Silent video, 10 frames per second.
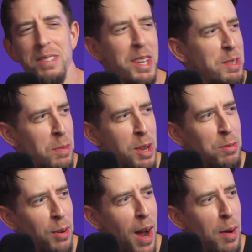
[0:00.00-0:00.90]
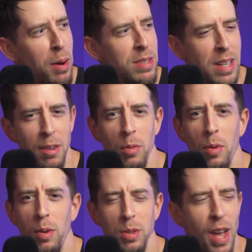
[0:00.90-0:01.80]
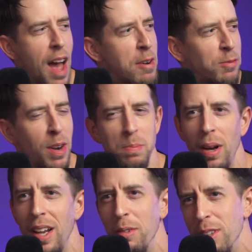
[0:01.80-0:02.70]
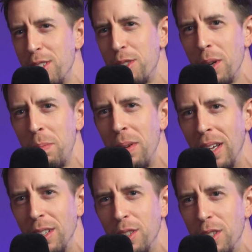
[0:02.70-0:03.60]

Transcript: it was like 24 hours and everybody was tripping